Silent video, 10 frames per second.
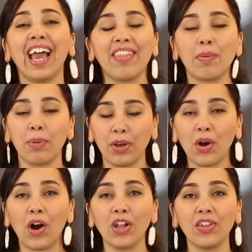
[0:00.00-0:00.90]
and then put
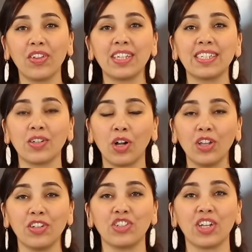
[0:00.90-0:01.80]
all of this, all
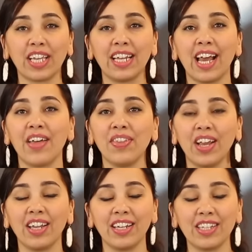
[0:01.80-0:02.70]
of the chicken and the
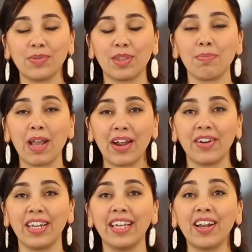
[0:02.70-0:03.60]
onions with the
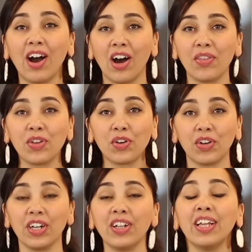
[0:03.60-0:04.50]
marinade on the
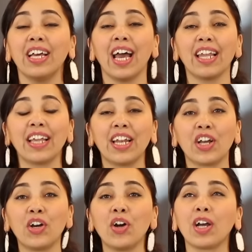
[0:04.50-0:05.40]
grill and let
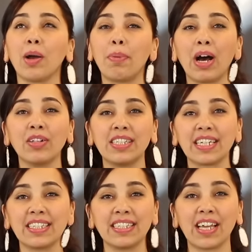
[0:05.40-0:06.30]
it cook about
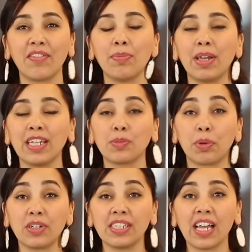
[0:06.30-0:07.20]
6 to 7 minutes
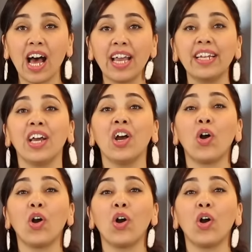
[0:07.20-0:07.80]
per side,